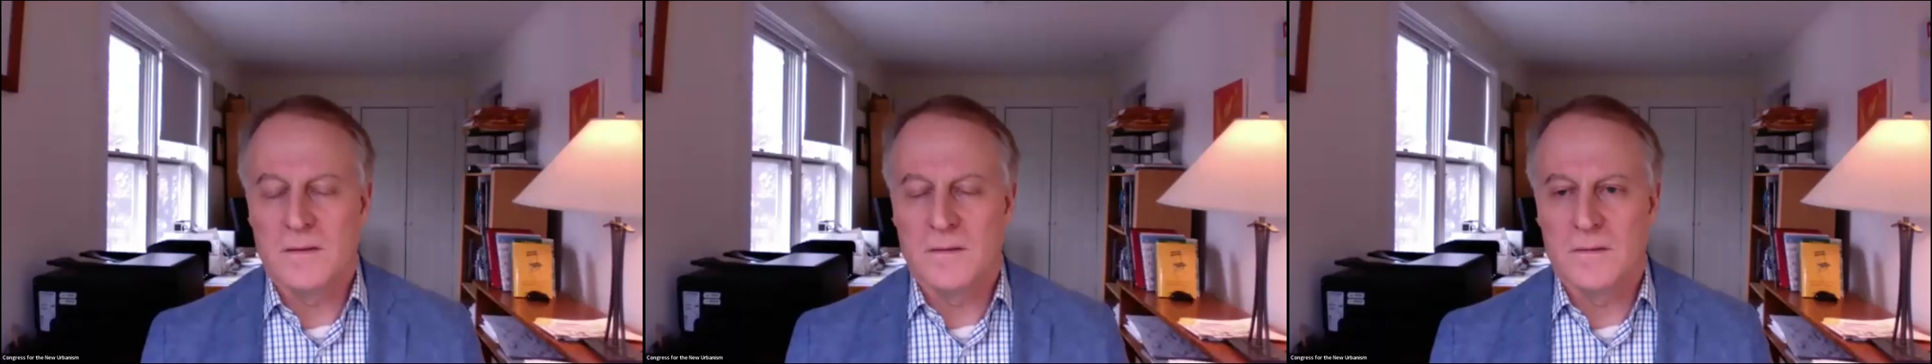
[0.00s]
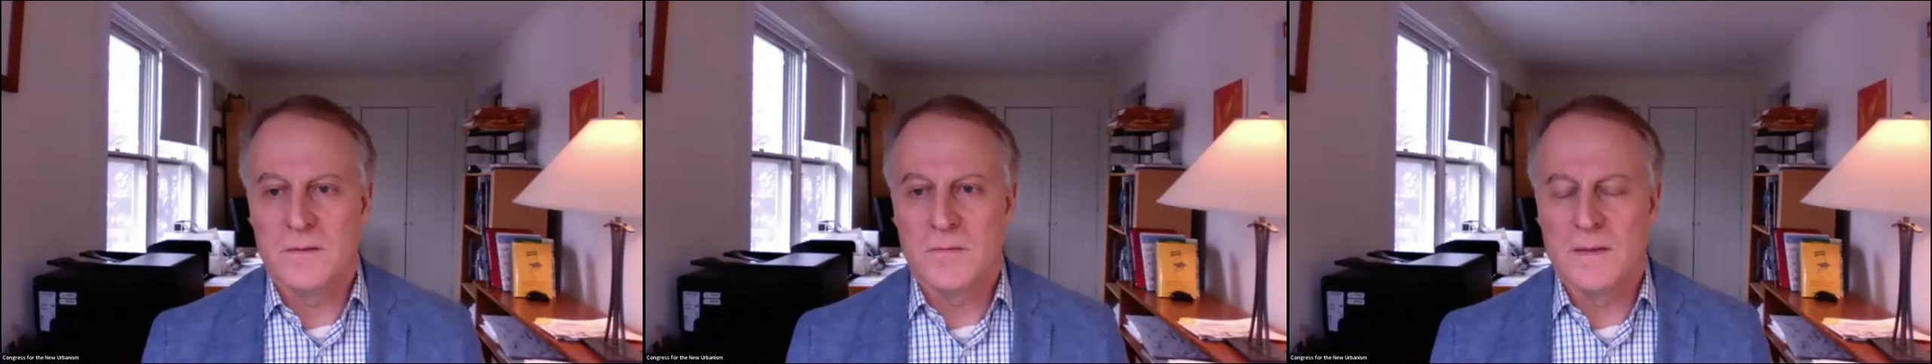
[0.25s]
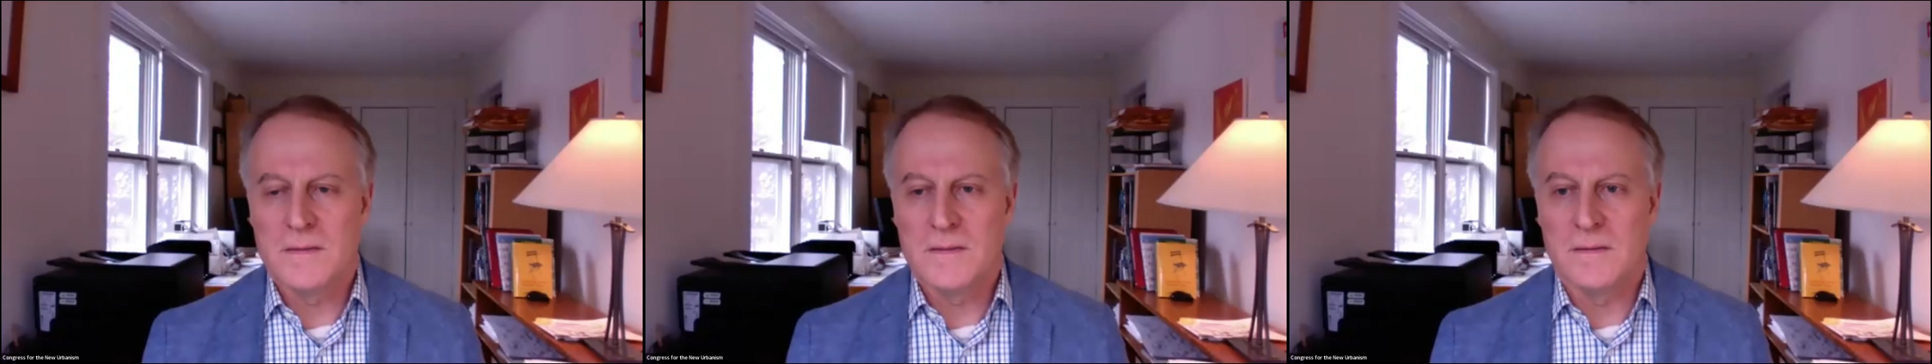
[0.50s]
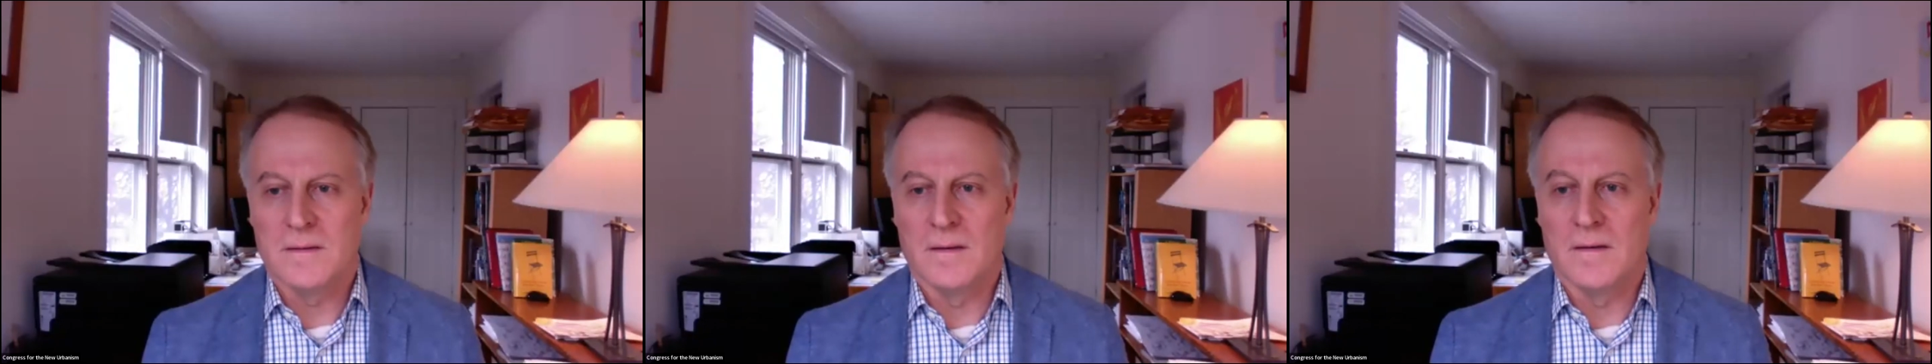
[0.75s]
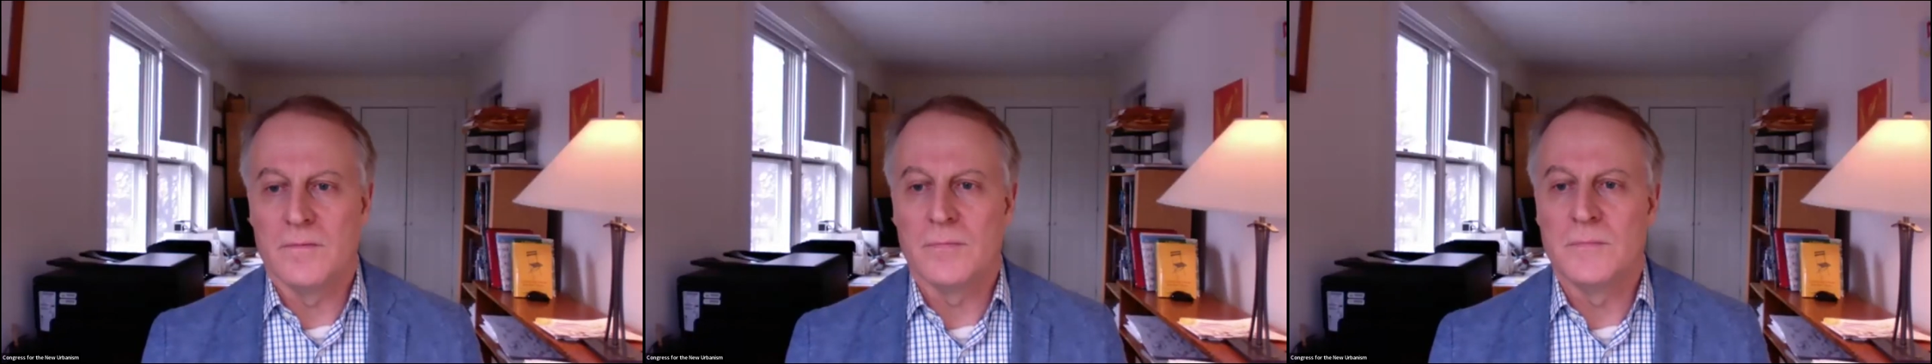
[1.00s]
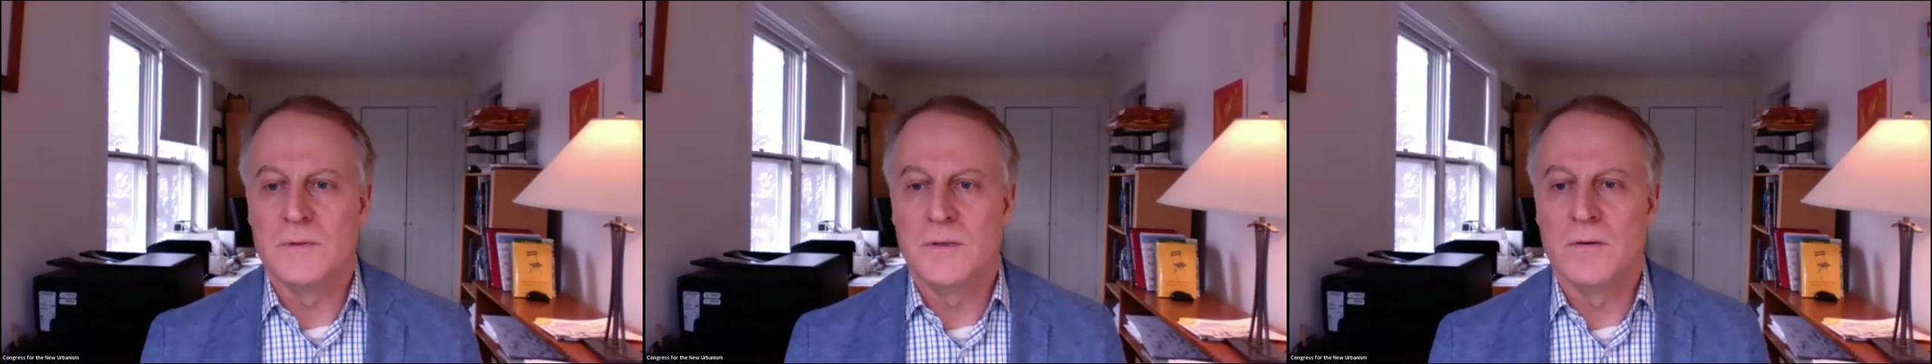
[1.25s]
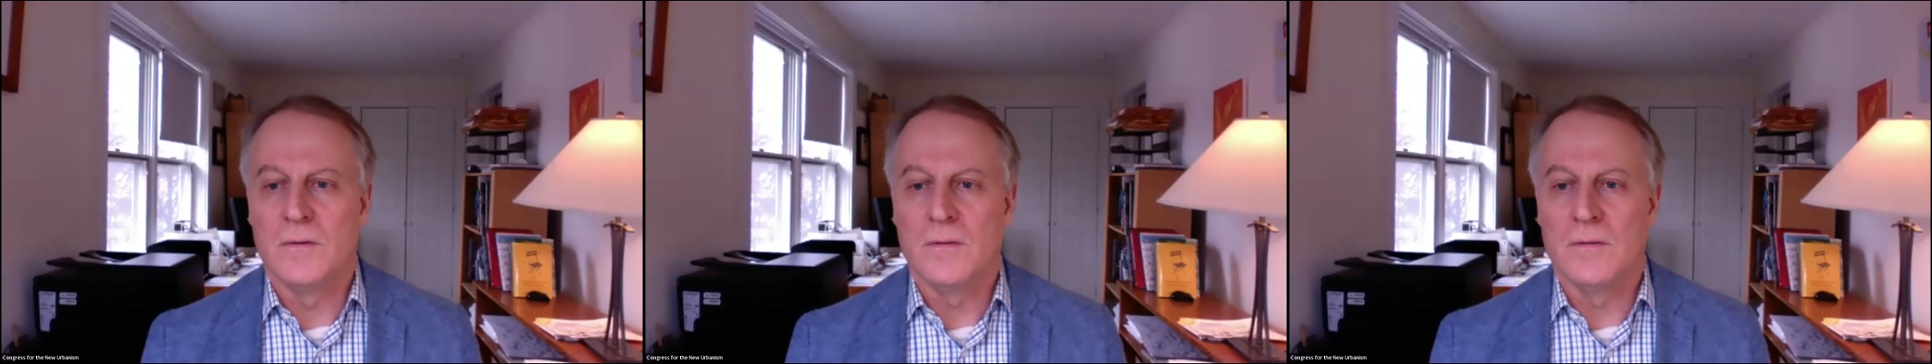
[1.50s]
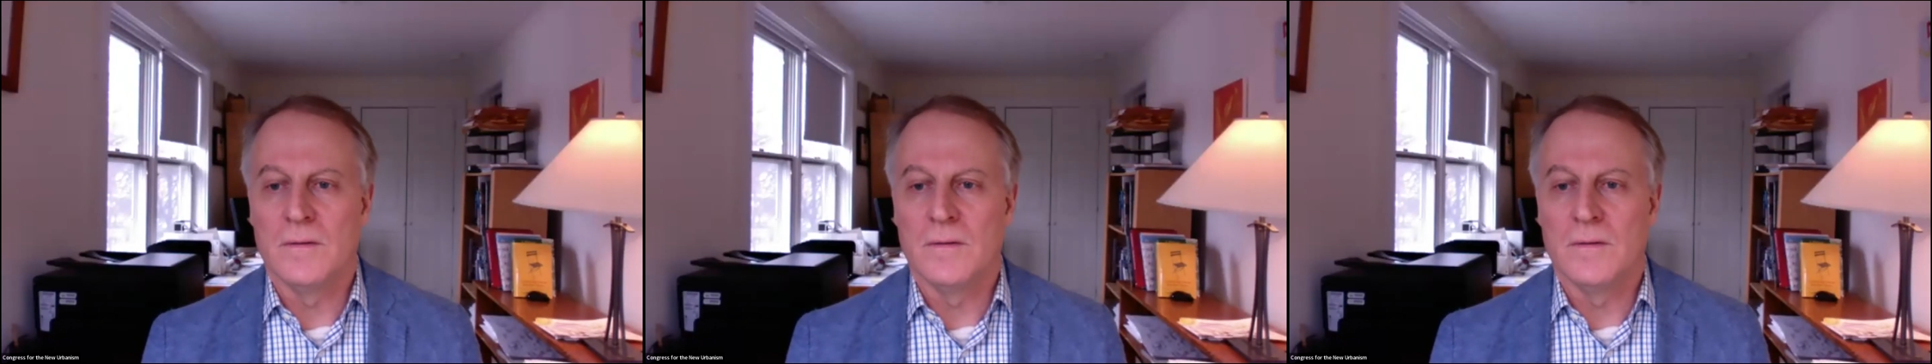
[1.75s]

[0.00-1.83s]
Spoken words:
a question from Joel.